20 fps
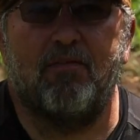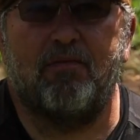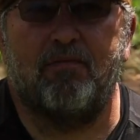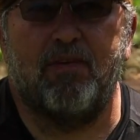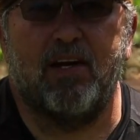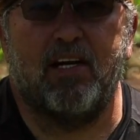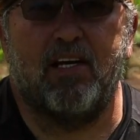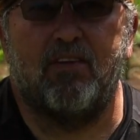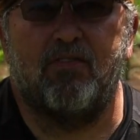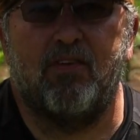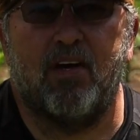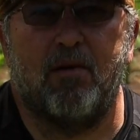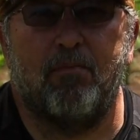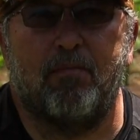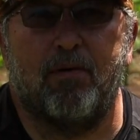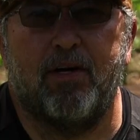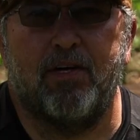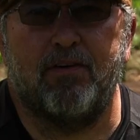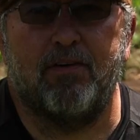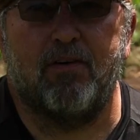of a
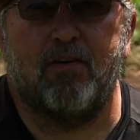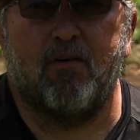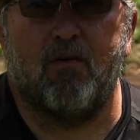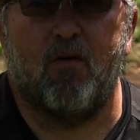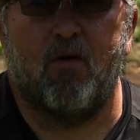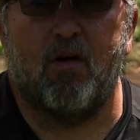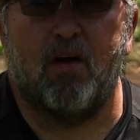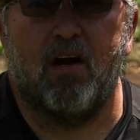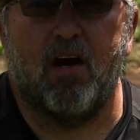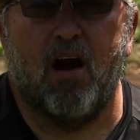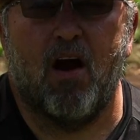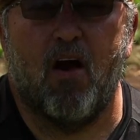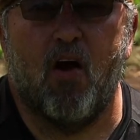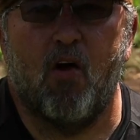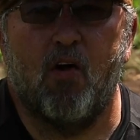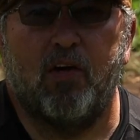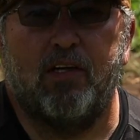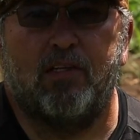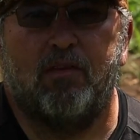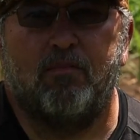50-cent piece or a quarter.
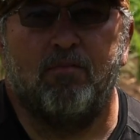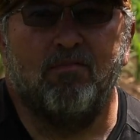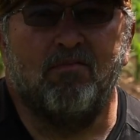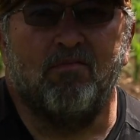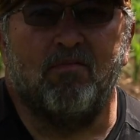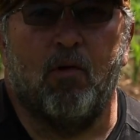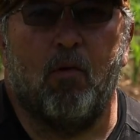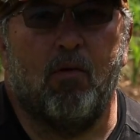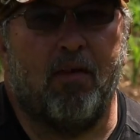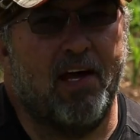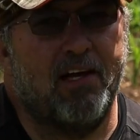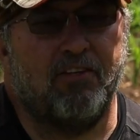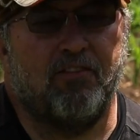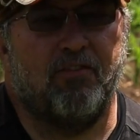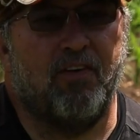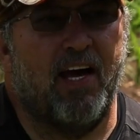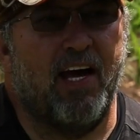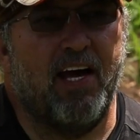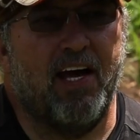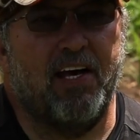Well, that's
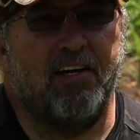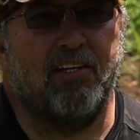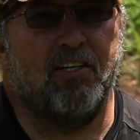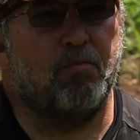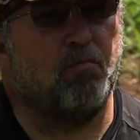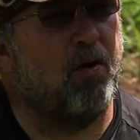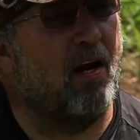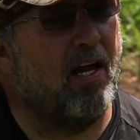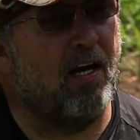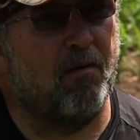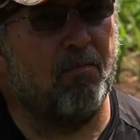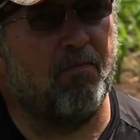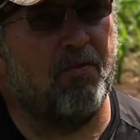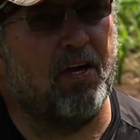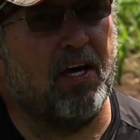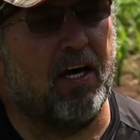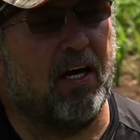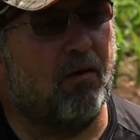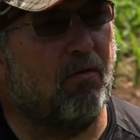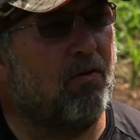fine. Just plant them
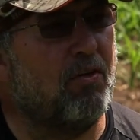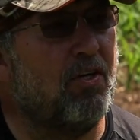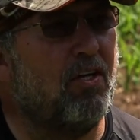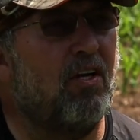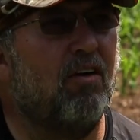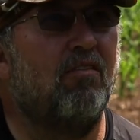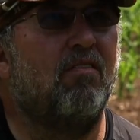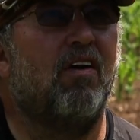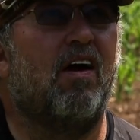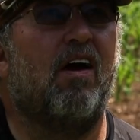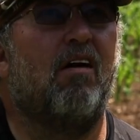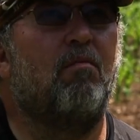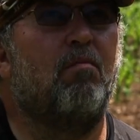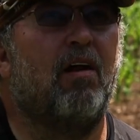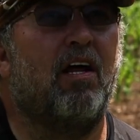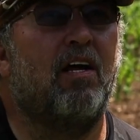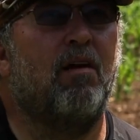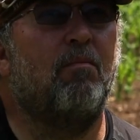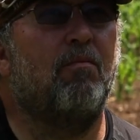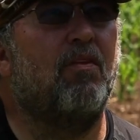thick when you do that.
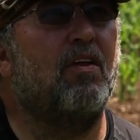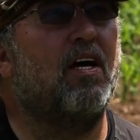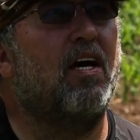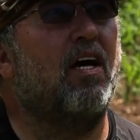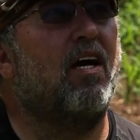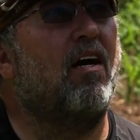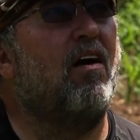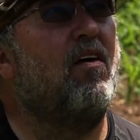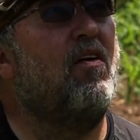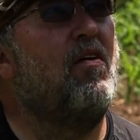Plant them thick.